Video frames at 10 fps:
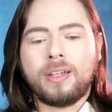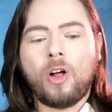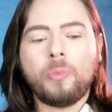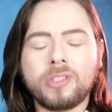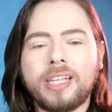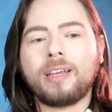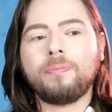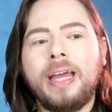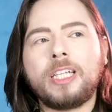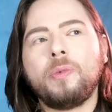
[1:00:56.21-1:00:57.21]
Almost like
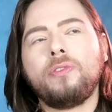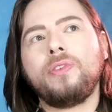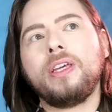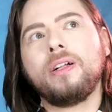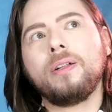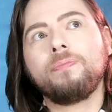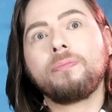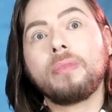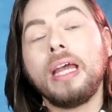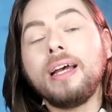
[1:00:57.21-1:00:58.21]
makes me feel,
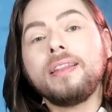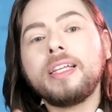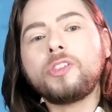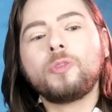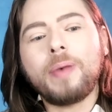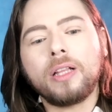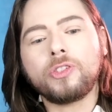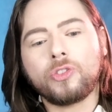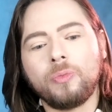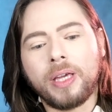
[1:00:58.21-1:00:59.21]
this
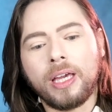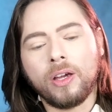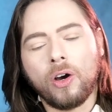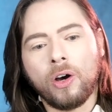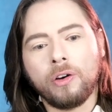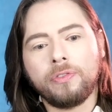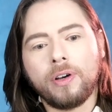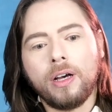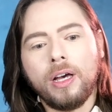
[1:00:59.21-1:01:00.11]
smells to me of